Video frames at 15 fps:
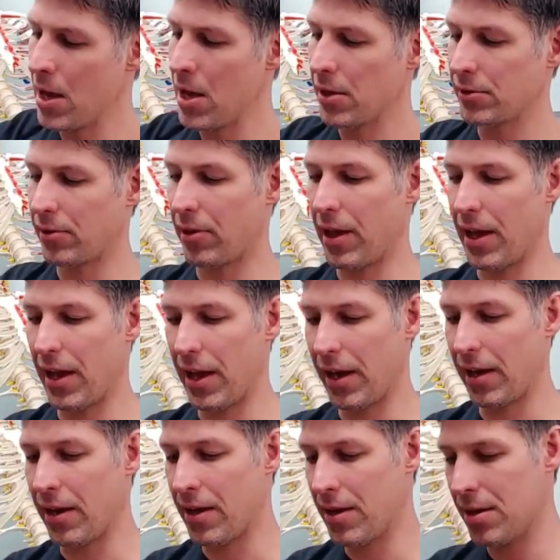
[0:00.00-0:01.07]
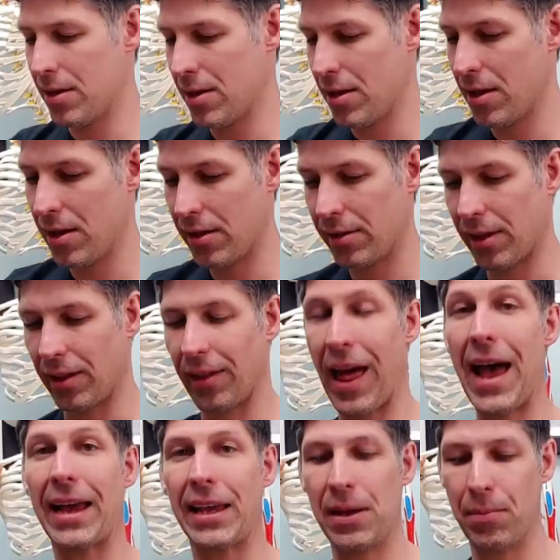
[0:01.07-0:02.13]
So then the
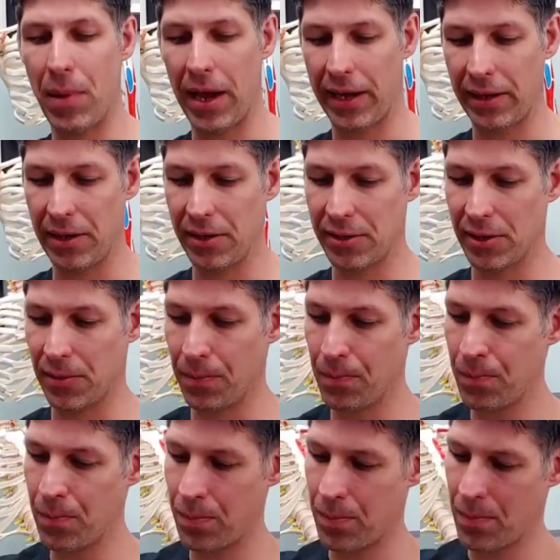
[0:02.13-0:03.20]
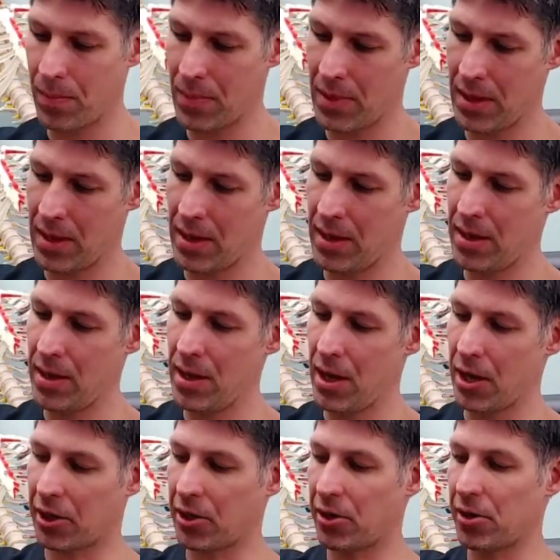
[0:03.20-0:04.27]
locking mechanism
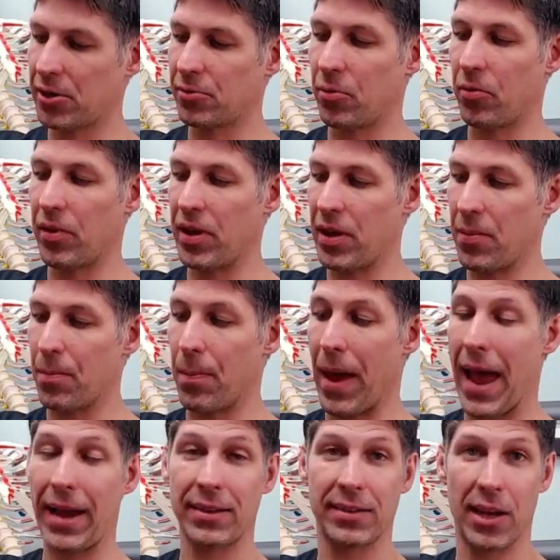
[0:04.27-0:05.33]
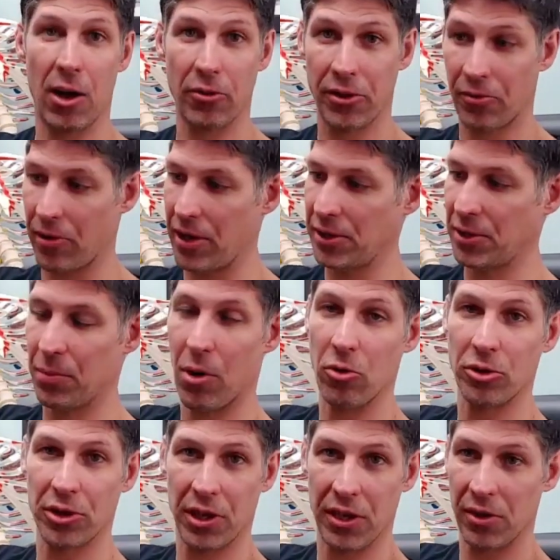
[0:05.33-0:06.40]
occurs when we max out the range of
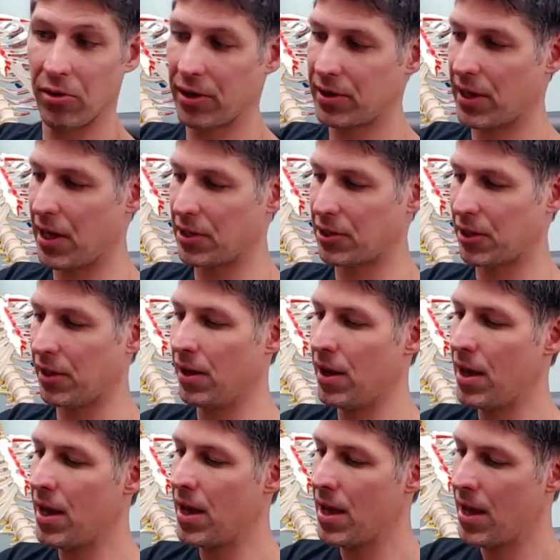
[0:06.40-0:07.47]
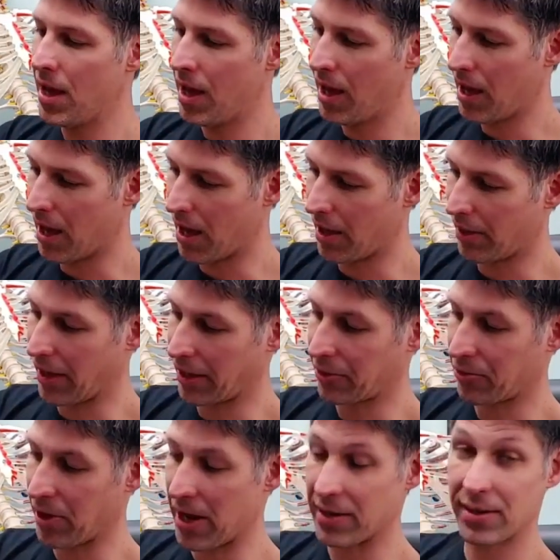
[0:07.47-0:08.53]
motion into extension. Uh, that
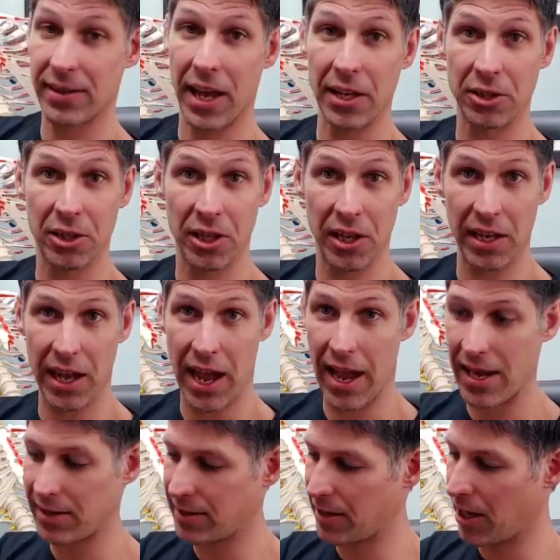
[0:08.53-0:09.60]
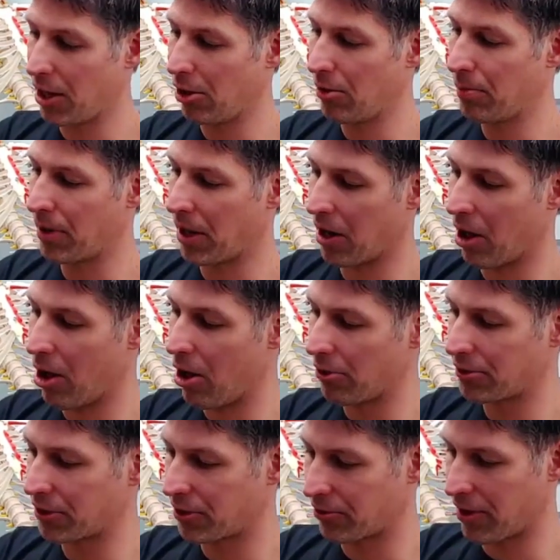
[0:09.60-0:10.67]
creates tension in the ACL, but it
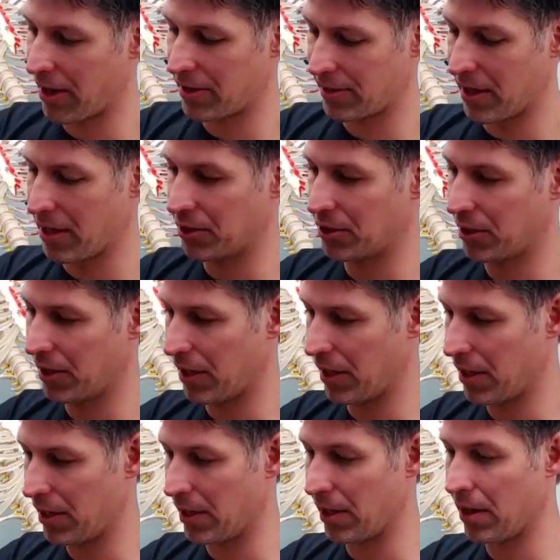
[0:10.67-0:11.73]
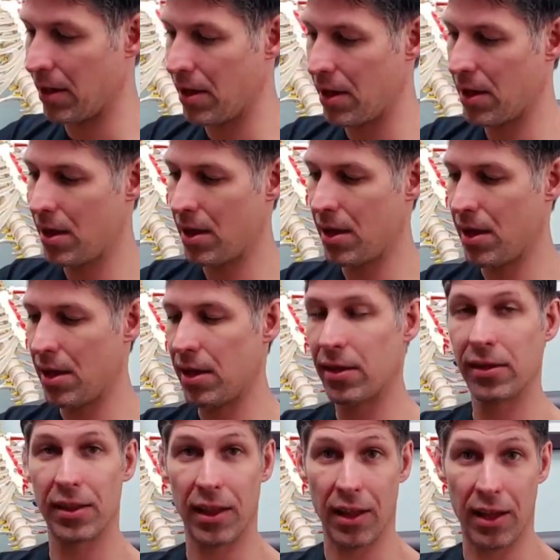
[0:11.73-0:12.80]
also creates tension in
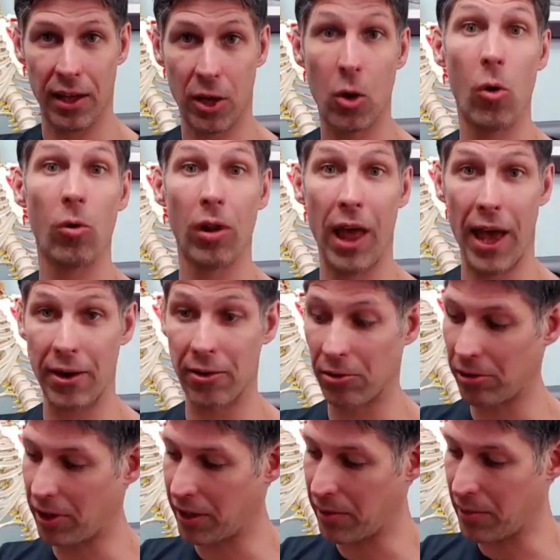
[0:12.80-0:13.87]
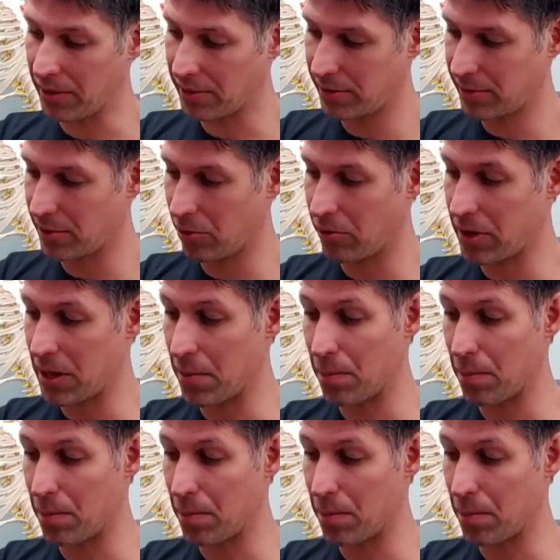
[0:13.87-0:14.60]
the collateral ligaments. So the